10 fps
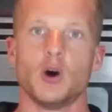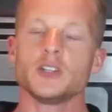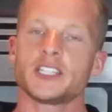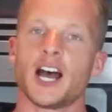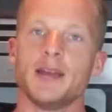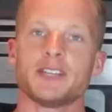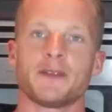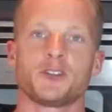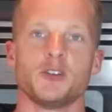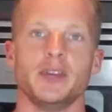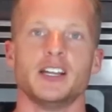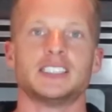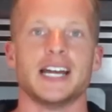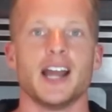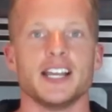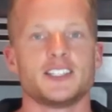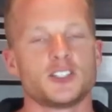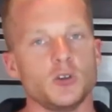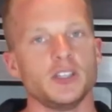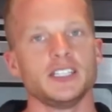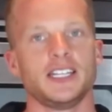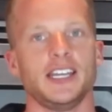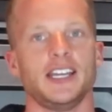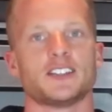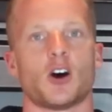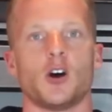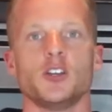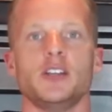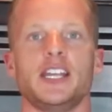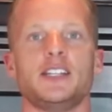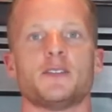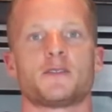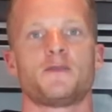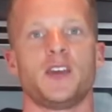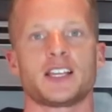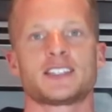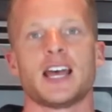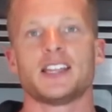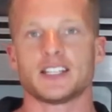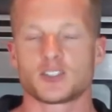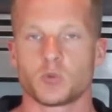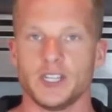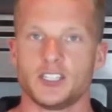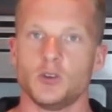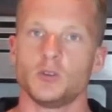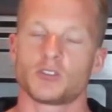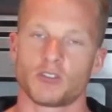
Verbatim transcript: Most times after your meal, a nice soothing tea is all you need to fix that sweet tooth